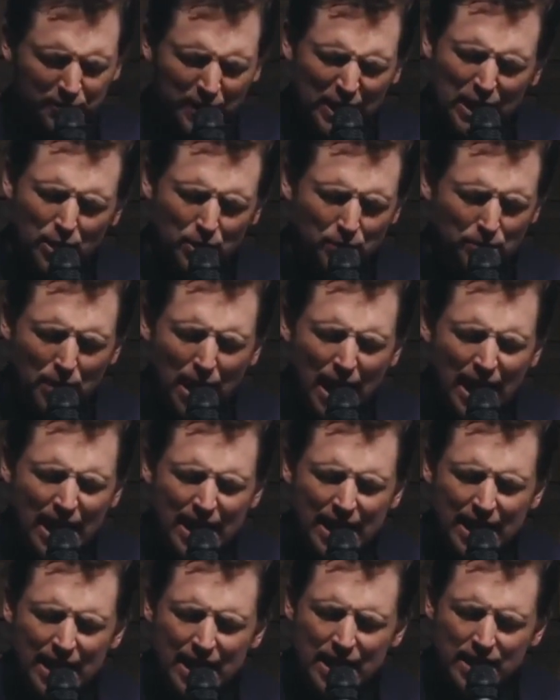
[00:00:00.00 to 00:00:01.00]
Feel
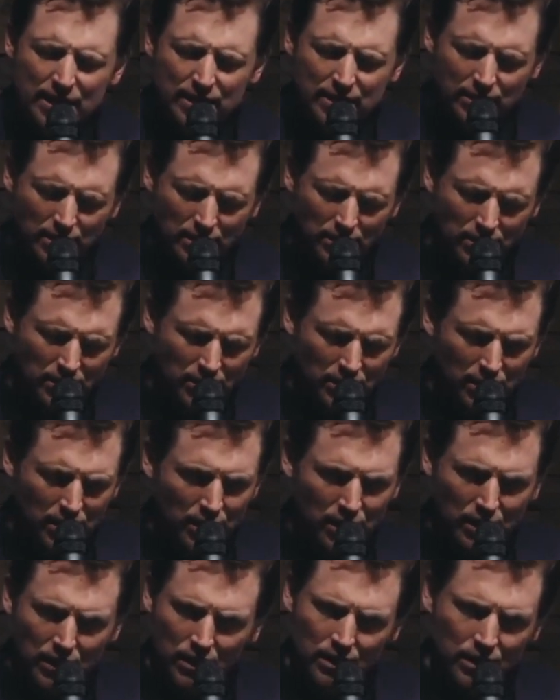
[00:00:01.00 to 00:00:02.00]
my heat.
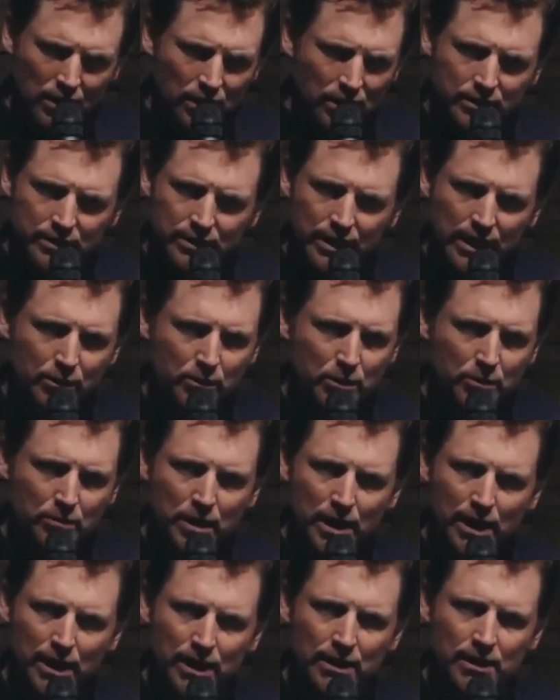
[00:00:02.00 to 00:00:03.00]
Sing
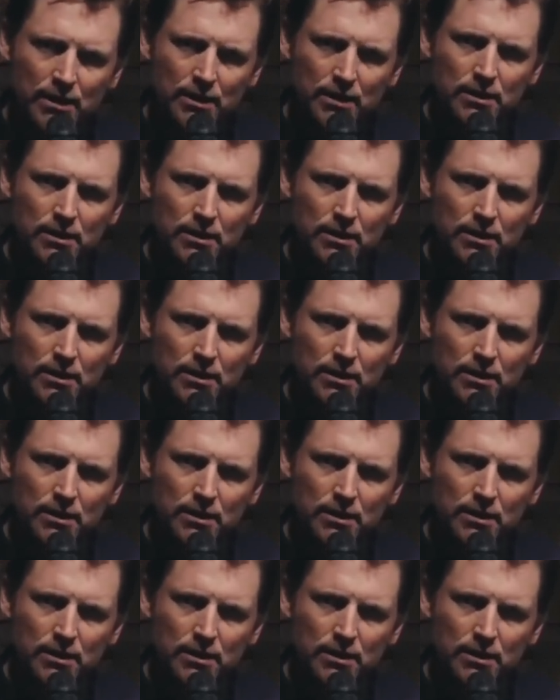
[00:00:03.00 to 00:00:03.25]
with me.